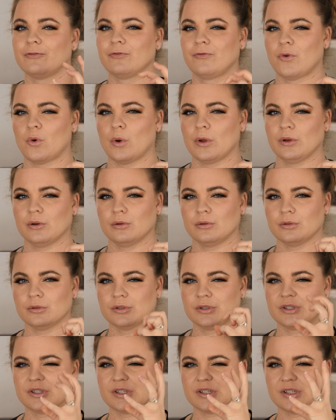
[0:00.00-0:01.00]

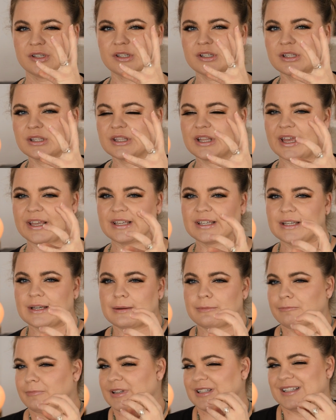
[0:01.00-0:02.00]
foiled, like
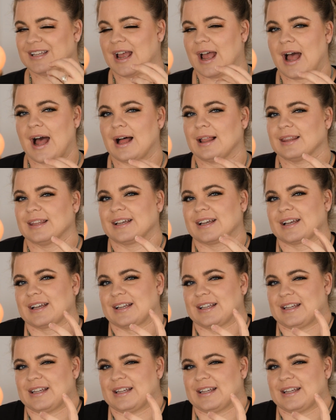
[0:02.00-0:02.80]
metallic